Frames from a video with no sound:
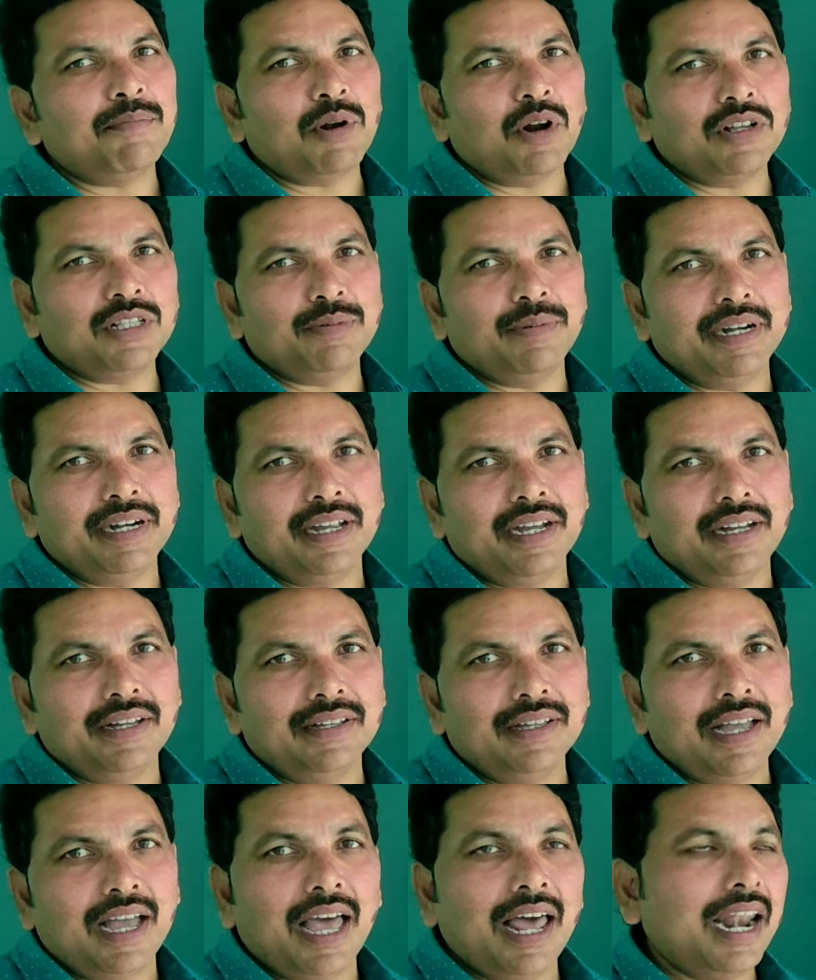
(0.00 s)
approximately ga
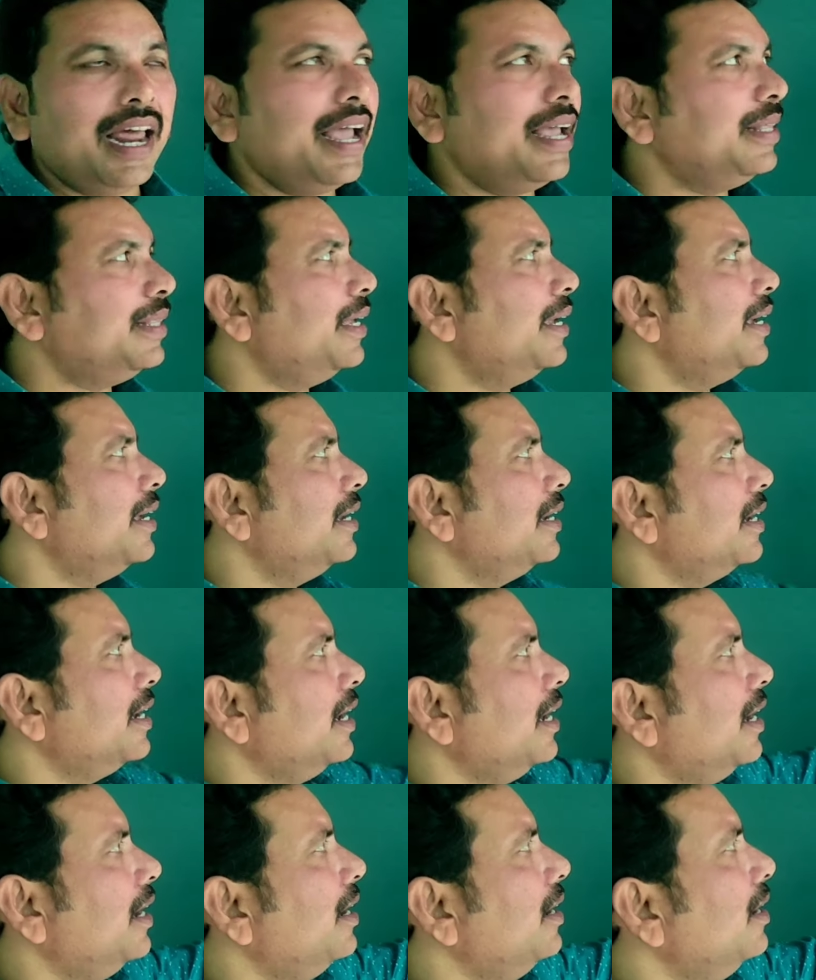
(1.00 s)
ala aithe
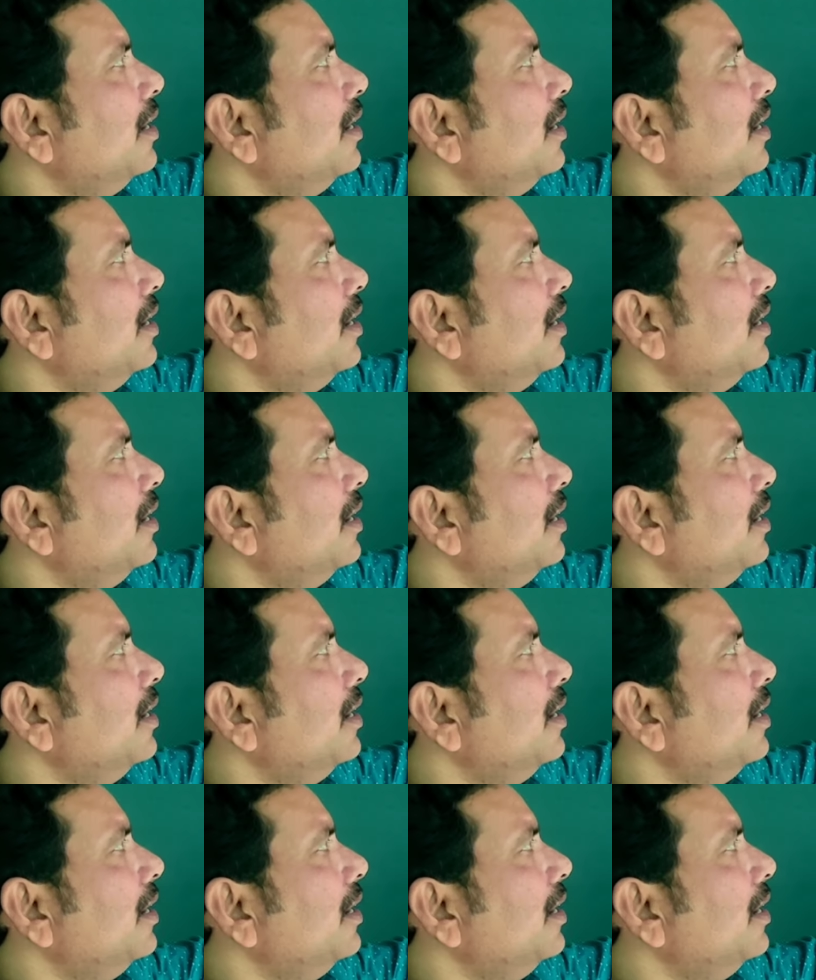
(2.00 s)
ganaka